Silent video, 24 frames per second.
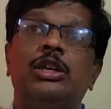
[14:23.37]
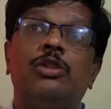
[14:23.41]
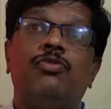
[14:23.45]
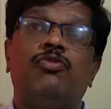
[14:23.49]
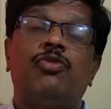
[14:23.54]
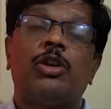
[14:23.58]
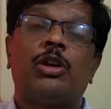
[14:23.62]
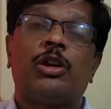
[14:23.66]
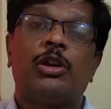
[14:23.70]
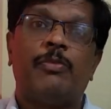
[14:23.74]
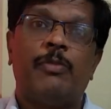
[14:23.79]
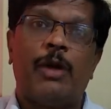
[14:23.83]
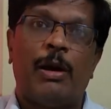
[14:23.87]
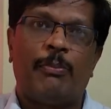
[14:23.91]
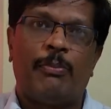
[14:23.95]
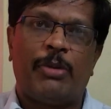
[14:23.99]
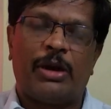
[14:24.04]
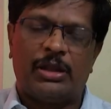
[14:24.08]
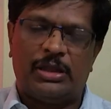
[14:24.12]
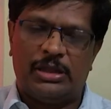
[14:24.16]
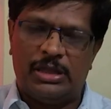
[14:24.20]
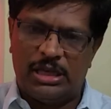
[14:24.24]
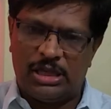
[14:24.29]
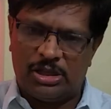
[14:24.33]
If you
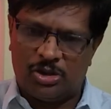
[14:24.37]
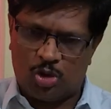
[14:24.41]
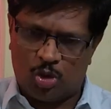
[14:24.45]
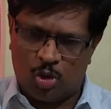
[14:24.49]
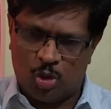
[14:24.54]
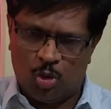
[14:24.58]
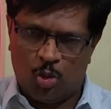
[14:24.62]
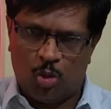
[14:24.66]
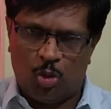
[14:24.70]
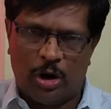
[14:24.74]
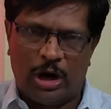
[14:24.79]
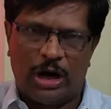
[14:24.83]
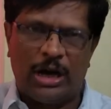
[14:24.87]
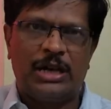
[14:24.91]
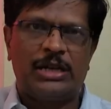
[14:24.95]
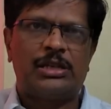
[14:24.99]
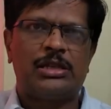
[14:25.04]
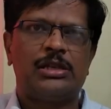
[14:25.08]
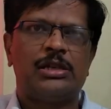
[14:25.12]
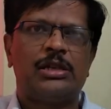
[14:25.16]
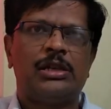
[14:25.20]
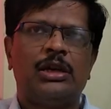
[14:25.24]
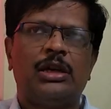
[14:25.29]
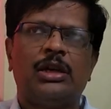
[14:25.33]
remember these two
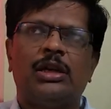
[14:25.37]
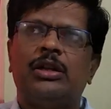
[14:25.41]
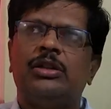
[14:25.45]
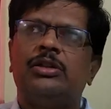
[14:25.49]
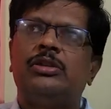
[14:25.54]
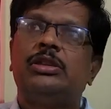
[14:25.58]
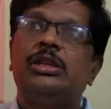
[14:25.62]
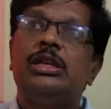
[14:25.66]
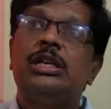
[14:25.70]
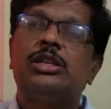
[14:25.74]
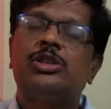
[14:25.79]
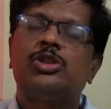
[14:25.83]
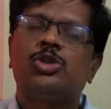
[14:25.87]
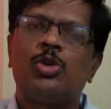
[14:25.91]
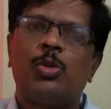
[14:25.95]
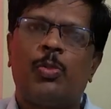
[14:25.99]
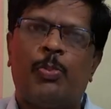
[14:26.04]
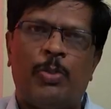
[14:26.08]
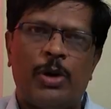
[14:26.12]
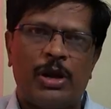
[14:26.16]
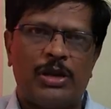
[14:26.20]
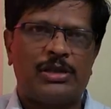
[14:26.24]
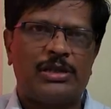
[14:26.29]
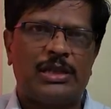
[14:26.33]
words, these
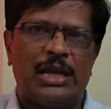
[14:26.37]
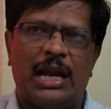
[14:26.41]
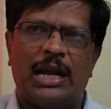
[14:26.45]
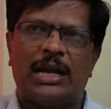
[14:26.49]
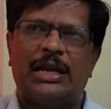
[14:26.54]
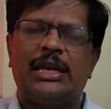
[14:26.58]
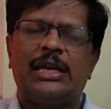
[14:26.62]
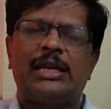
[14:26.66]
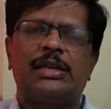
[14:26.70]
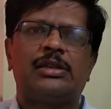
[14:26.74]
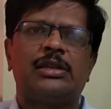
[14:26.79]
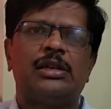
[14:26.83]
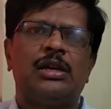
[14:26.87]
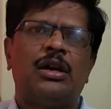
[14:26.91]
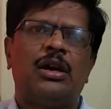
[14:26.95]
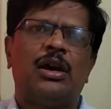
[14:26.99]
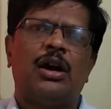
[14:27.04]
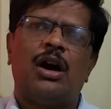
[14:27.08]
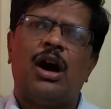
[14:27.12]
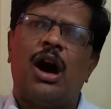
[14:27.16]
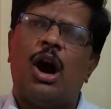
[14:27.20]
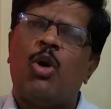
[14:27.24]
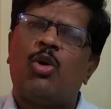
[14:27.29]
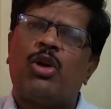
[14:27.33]
two personalities,
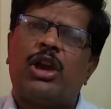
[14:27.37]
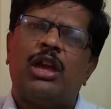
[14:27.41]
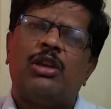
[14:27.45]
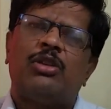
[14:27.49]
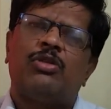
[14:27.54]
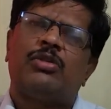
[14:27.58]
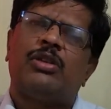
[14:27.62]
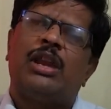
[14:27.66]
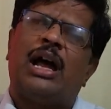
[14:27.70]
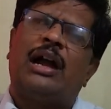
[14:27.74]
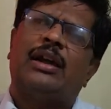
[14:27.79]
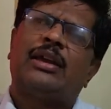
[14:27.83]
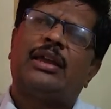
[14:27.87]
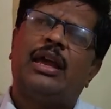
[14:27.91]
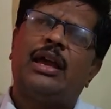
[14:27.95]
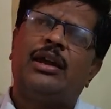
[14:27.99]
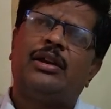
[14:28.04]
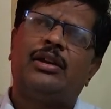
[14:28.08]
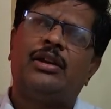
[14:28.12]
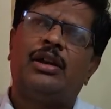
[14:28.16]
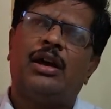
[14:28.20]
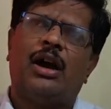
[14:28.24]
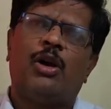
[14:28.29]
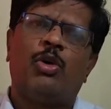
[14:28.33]
how can
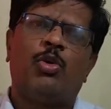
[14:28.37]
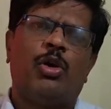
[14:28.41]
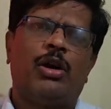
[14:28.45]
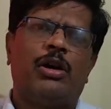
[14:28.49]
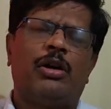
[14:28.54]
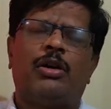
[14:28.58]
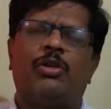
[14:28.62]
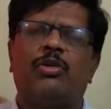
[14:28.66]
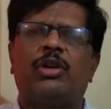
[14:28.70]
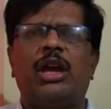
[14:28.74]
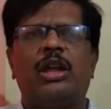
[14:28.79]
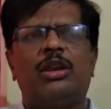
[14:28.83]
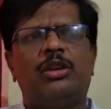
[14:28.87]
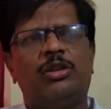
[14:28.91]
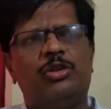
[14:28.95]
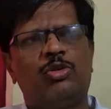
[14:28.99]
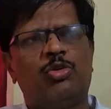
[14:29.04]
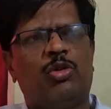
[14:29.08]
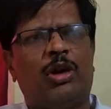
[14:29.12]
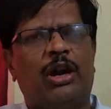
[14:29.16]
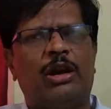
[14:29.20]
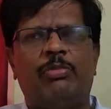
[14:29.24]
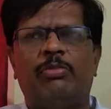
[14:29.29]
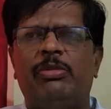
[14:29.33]

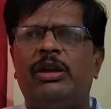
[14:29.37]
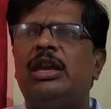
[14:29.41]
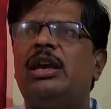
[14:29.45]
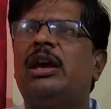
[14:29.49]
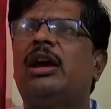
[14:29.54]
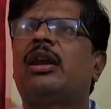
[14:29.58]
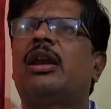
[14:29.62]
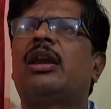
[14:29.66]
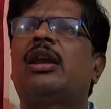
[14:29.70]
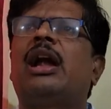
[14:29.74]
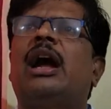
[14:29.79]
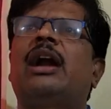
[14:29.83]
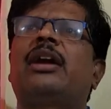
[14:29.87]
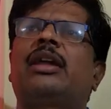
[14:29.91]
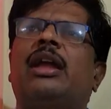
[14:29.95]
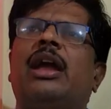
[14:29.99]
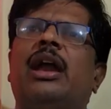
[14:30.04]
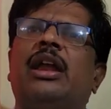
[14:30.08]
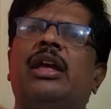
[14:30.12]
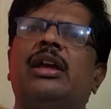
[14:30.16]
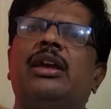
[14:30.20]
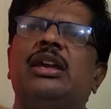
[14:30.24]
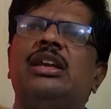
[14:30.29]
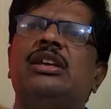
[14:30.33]
you and me are not
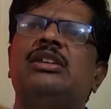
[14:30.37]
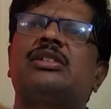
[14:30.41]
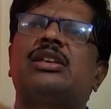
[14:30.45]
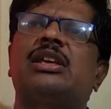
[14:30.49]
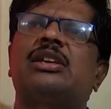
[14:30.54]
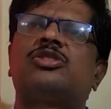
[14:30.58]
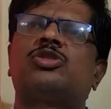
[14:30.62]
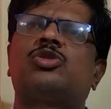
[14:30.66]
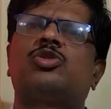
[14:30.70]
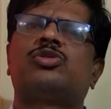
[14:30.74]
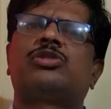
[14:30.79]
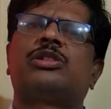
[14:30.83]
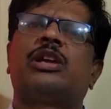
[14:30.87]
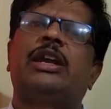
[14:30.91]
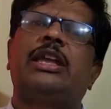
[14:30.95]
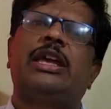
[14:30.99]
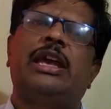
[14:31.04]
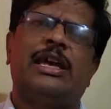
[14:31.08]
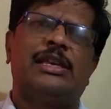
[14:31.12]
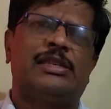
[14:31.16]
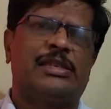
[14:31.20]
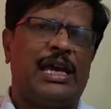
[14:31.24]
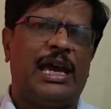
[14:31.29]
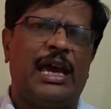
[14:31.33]
getting interest to
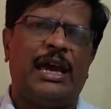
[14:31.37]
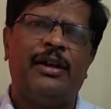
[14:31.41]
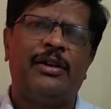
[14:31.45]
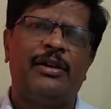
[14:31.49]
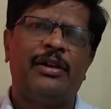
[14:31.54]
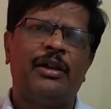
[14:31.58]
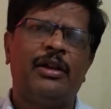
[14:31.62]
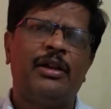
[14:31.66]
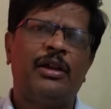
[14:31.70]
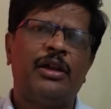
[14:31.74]
study, I say?